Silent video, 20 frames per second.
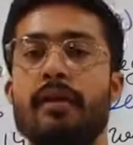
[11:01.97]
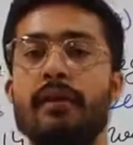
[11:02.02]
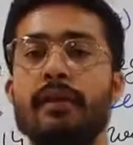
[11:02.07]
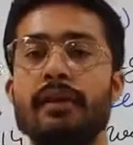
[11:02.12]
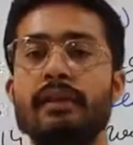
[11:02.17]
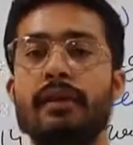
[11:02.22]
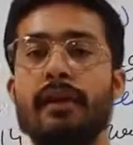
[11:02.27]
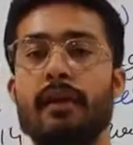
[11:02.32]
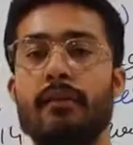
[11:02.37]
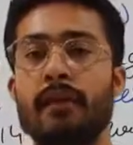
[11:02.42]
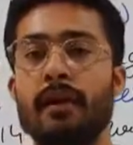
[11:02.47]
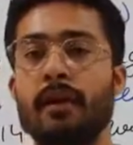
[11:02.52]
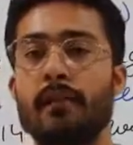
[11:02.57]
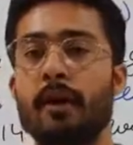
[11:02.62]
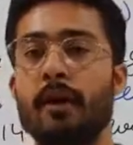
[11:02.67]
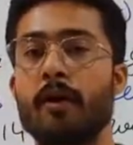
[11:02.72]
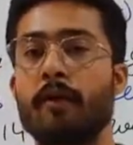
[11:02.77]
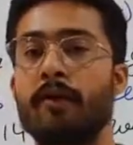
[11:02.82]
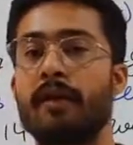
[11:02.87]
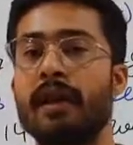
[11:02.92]
thermal
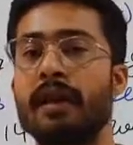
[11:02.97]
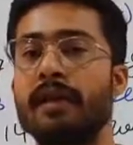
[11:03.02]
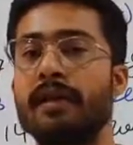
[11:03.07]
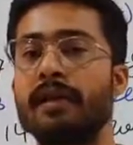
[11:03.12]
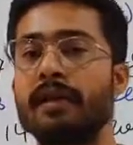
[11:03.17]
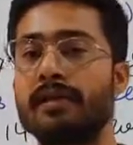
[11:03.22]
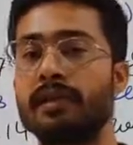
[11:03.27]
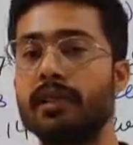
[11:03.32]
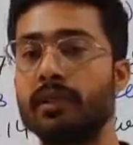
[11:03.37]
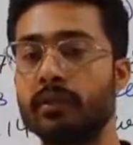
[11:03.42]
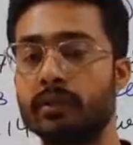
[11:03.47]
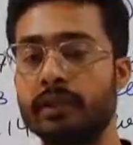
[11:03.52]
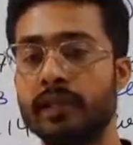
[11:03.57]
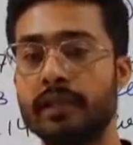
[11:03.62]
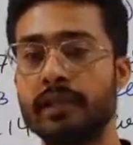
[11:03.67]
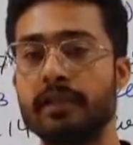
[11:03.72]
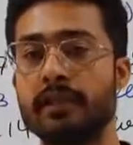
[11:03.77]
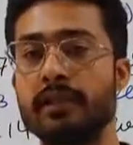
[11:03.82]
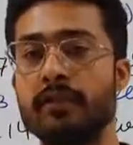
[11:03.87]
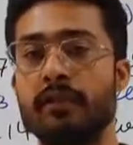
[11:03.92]
power plant does
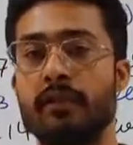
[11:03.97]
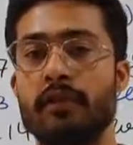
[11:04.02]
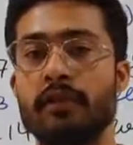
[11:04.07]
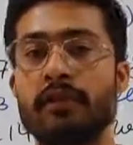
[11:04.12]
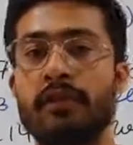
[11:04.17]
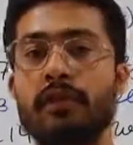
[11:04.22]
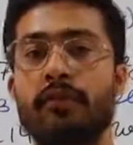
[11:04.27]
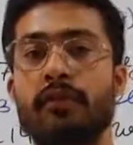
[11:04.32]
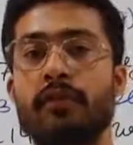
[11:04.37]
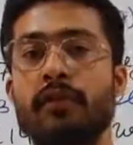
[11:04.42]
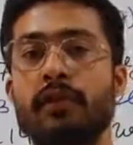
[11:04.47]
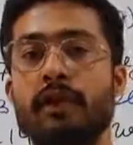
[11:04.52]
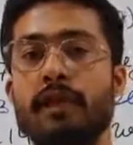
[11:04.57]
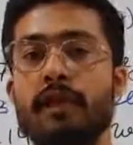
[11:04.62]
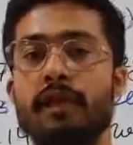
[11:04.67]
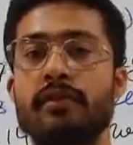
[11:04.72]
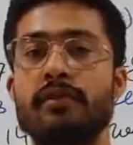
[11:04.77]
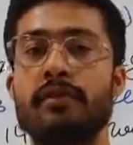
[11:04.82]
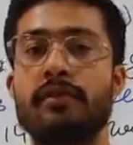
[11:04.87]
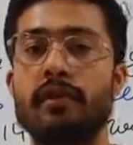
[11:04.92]
uses the fossil fuel.
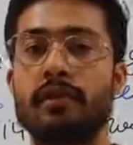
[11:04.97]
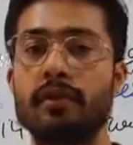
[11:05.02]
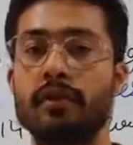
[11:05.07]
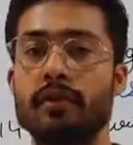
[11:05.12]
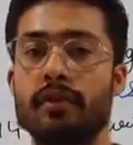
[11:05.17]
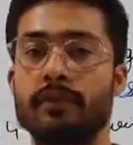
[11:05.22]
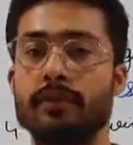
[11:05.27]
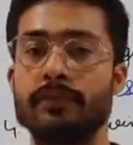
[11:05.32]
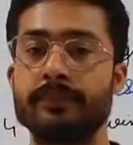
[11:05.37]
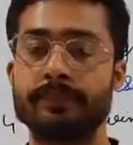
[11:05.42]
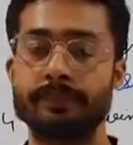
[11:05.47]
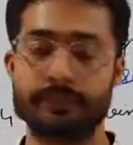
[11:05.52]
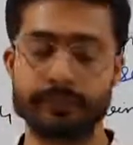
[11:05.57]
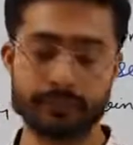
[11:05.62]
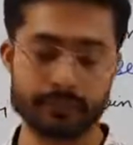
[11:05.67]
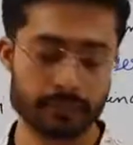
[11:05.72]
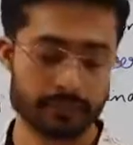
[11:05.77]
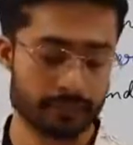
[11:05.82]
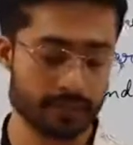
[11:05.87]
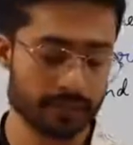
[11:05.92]
Yes or no?
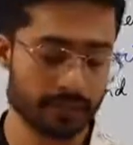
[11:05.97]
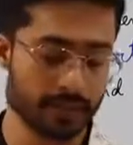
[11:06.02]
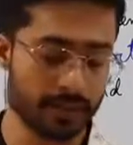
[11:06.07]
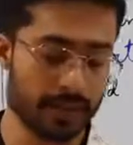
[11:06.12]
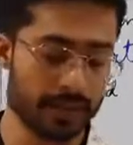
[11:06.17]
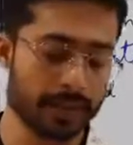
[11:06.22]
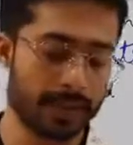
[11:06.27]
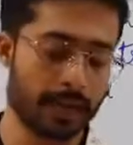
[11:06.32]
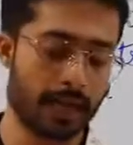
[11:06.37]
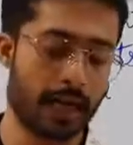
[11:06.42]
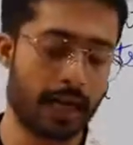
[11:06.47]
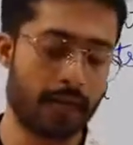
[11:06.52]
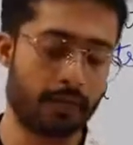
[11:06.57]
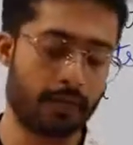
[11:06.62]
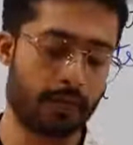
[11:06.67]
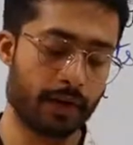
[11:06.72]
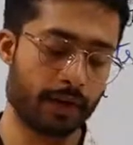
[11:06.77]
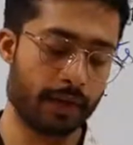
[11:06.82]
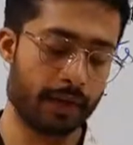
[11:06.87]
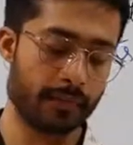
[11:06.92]
And then
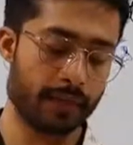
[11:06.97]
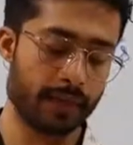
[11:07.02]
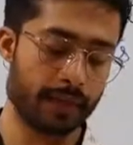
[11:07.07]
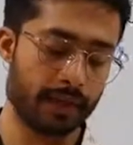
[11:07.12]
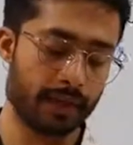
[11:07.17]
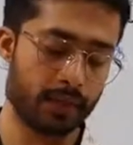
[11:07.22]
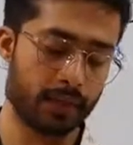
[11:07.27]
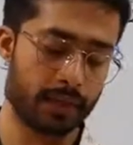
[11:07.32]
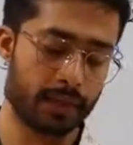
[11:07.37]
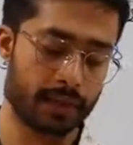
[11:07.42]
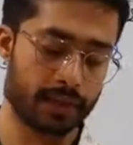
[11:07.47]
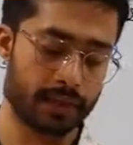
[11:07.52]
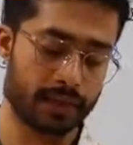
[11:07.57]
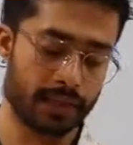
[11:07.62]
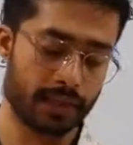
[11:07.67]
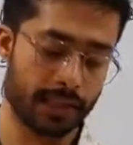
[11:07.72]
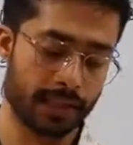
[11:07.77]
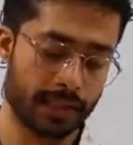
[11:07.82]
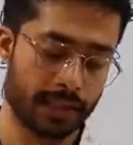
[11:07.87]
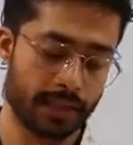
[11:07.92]
after, coming towards
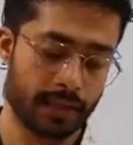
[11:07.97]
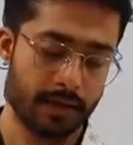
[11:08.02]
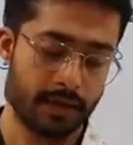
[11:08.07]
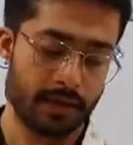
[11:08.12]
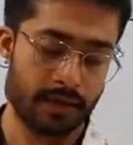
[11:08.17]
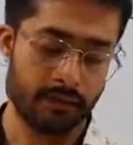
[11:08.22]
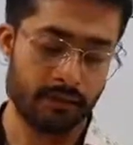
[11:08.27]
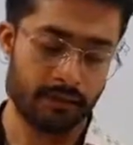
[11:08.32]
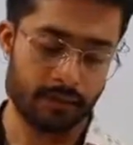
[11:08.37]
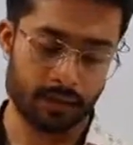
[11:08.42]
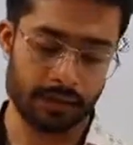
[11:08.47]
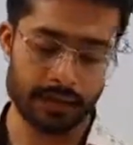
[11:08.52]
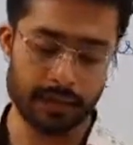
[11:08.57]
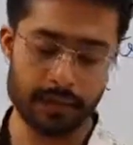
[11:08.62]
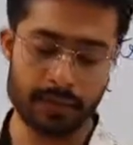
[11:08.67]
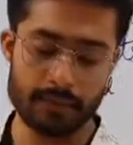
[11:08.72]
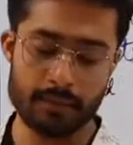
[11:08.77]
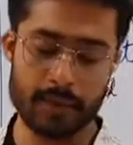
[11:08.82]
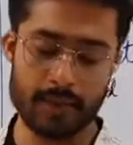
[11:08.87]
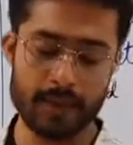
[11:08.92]
the fill in the
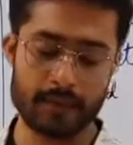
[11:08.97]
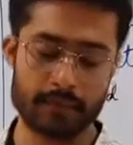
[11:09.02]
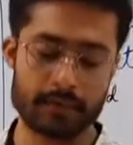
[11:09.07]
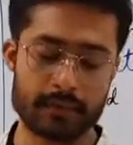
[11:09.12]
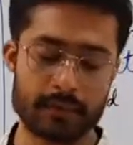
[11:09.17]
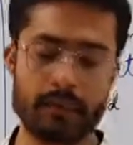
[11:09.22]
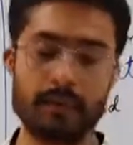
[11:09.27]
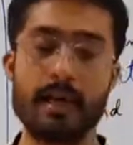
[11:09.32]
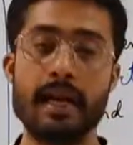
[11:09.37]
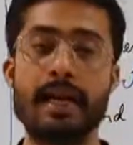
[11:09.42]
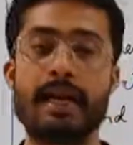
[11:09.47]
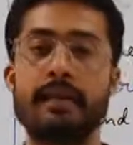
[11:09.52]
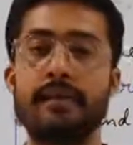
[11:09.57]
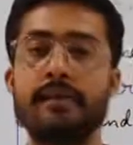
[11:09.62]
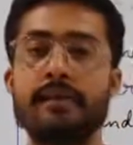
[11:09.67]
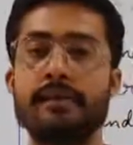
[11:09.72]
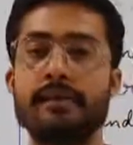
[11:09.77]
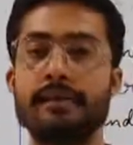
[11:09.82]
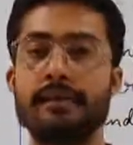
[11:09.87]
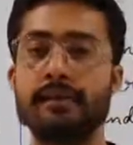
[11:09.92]
blank. So let
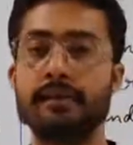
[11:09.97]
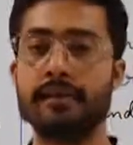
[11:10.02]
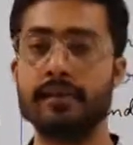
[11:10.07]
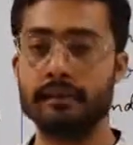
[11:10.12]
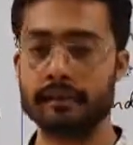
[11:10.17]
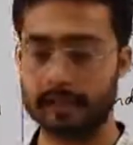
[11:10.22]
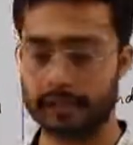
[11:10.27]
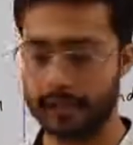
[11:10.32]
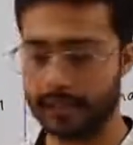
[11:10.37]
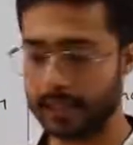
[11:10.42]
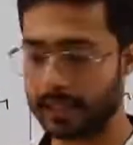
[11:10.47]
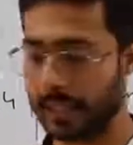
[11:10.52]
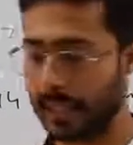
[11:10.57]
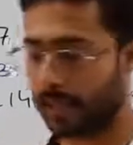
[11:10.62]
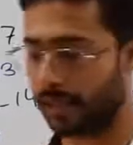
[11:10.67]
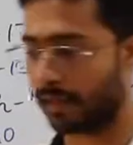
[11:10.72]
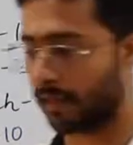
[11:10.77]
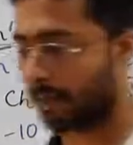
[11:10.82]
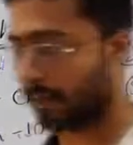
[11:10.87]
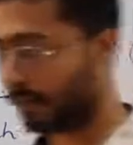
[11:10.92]
us see that.